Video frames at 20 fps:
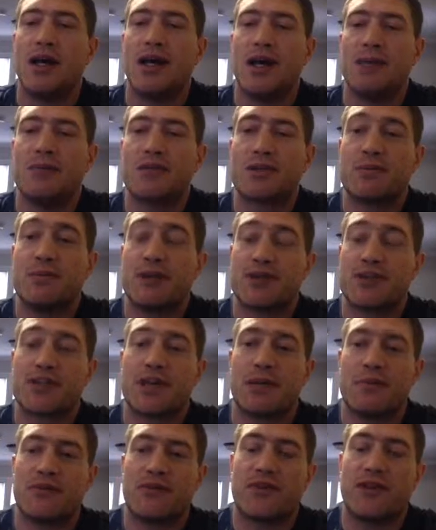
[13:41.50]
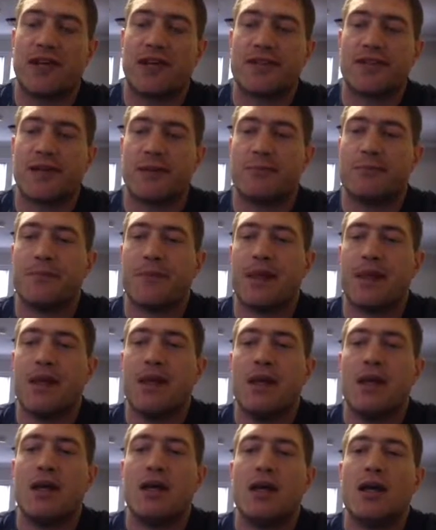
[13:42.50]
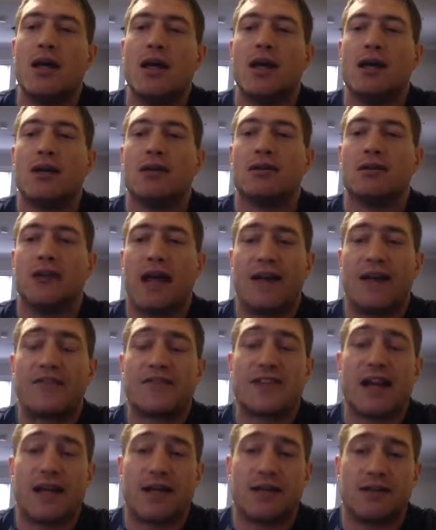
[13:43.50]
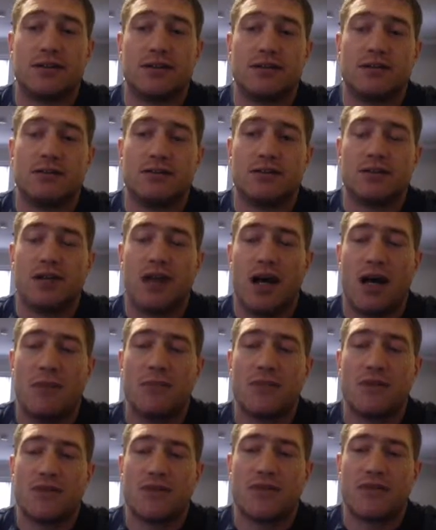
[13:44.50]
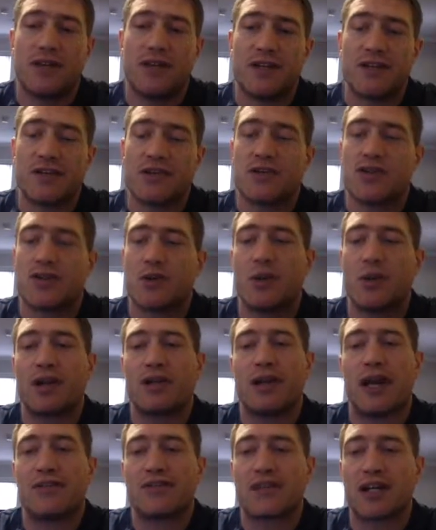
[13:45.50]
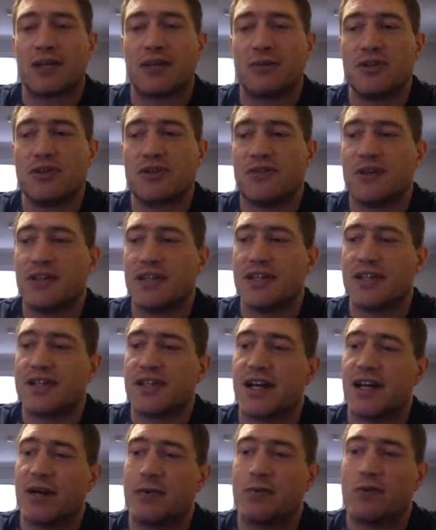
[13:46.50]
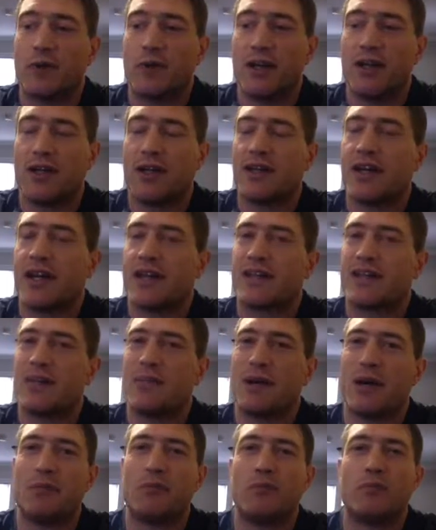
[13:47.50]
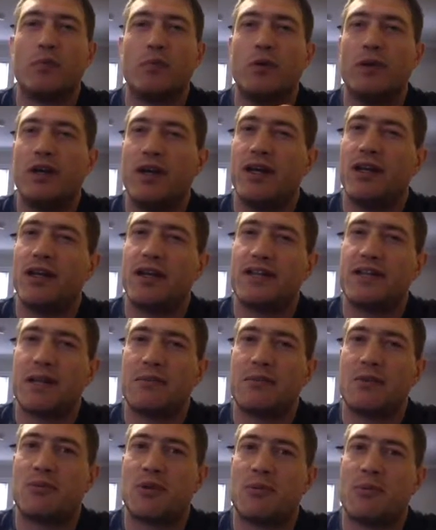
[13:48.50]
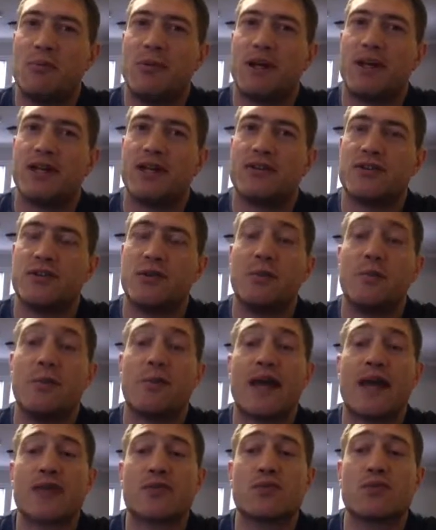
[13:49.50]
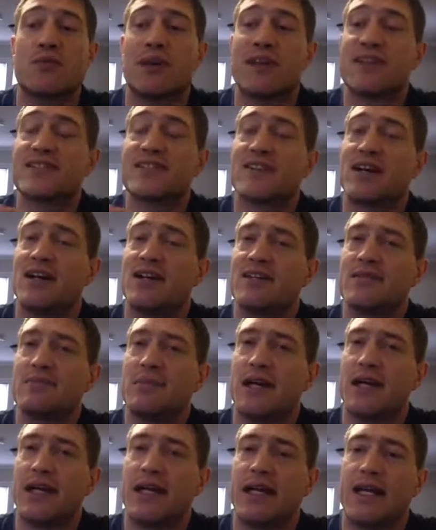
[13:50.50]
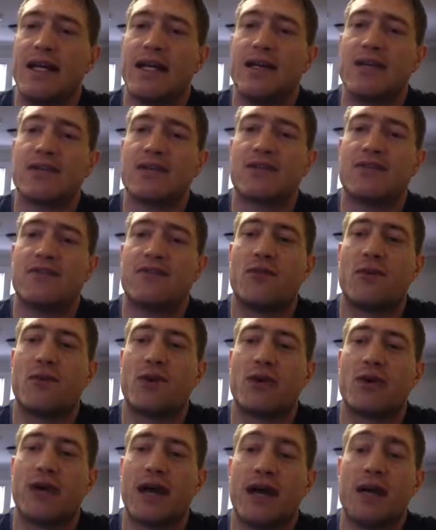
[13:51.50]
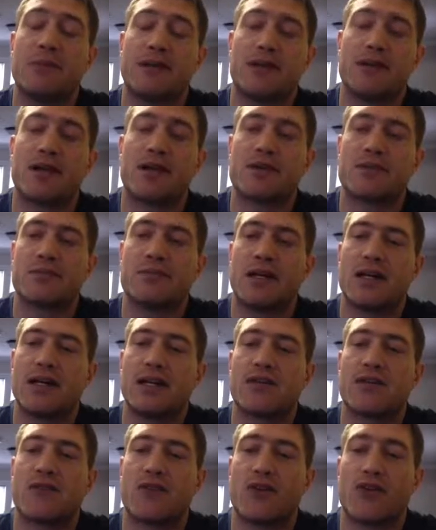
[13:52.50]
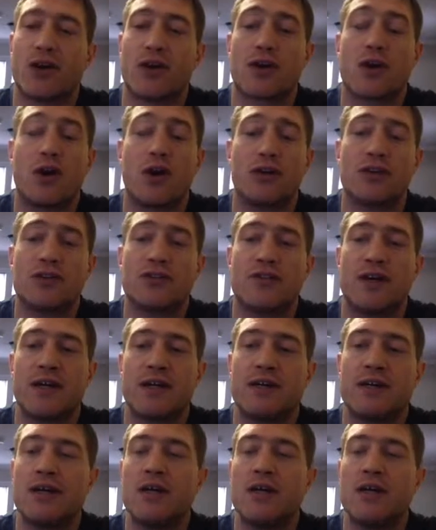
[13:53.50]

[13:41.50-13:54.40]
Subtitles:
This can be your assignment for next time. Life cycle mutual funds. So what a life cycle mutual fund is, I really like them. I'm really tempted to put my money into them. That's where my son's money is for, and my daughter's money is for their college fund.